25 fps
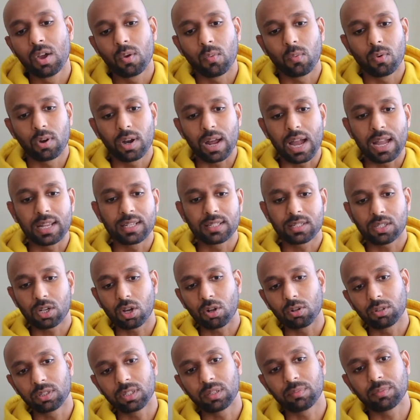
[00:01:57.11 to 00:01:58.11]
where I
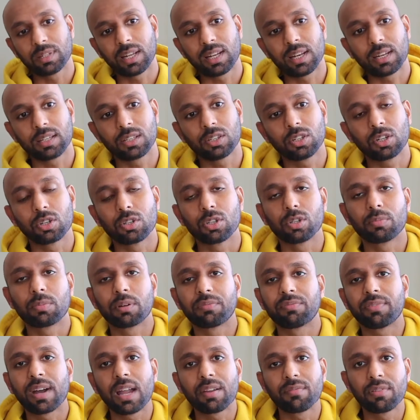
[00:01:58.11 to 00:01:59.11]
told him that, you know, you're my
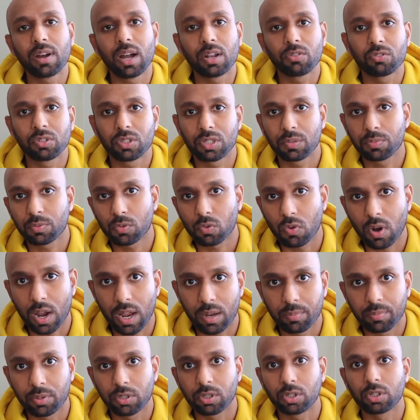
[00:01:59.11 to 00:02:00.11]
500
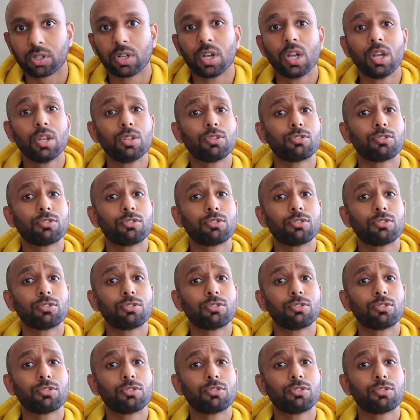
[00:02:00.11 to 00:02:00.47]
subscriber,